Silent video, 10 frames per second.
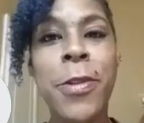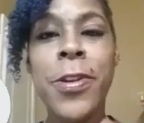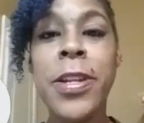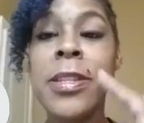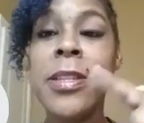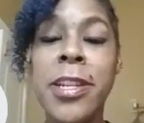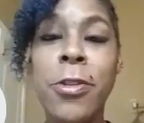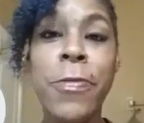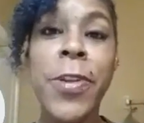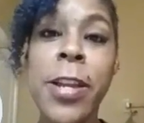Don't forget to hit the
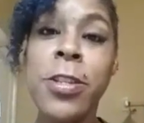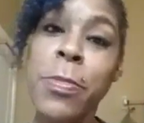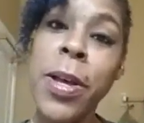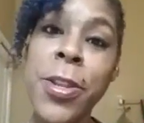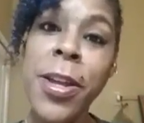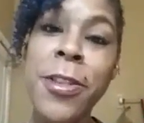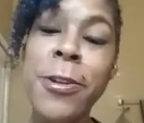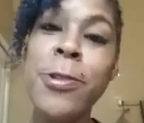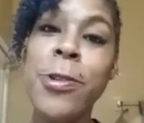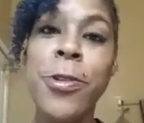notification bell down
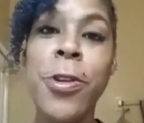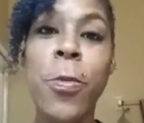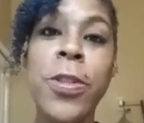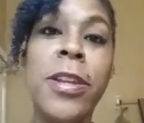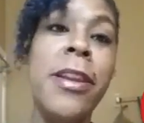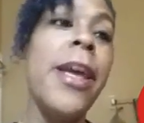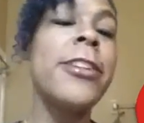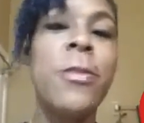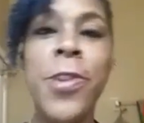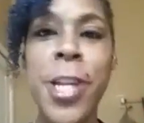there so you'll know when the
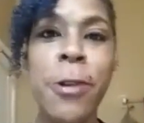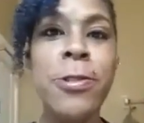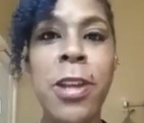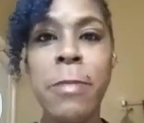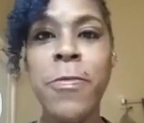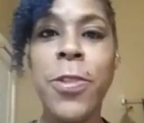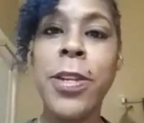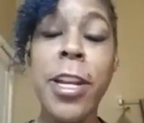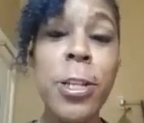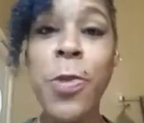next video is up for
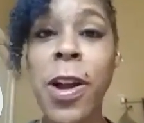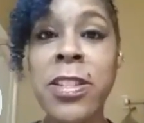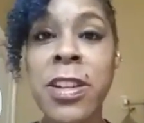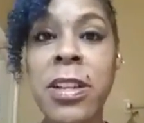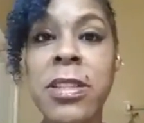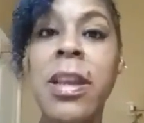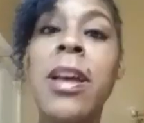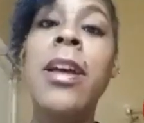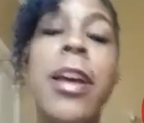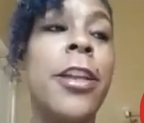the next project.
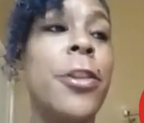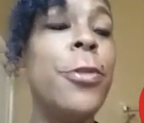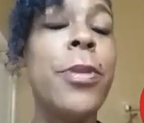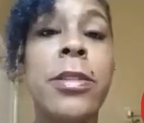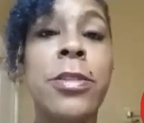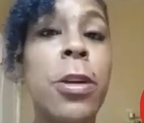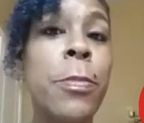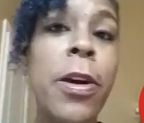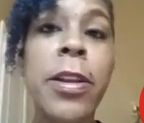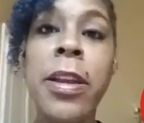And you can
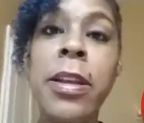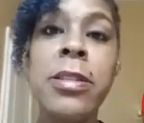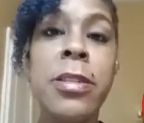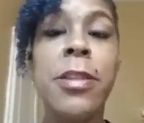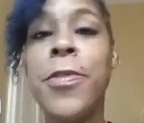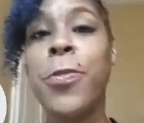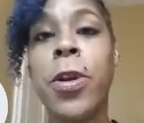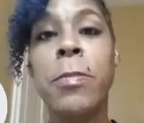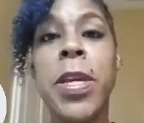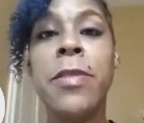jump on in, see if you
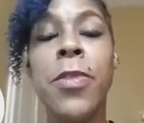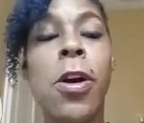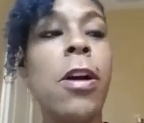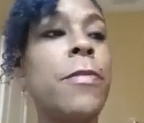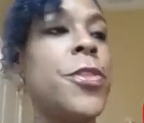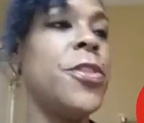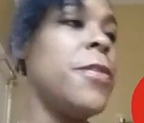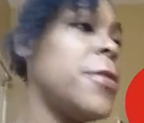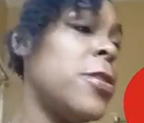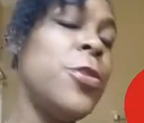want to be involved, see
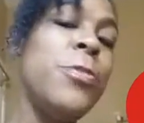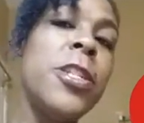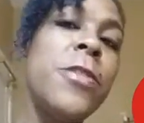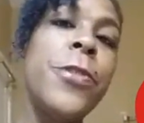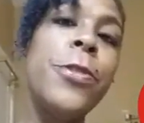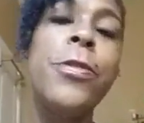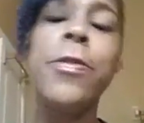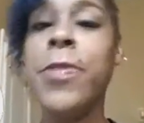if it's too much for you.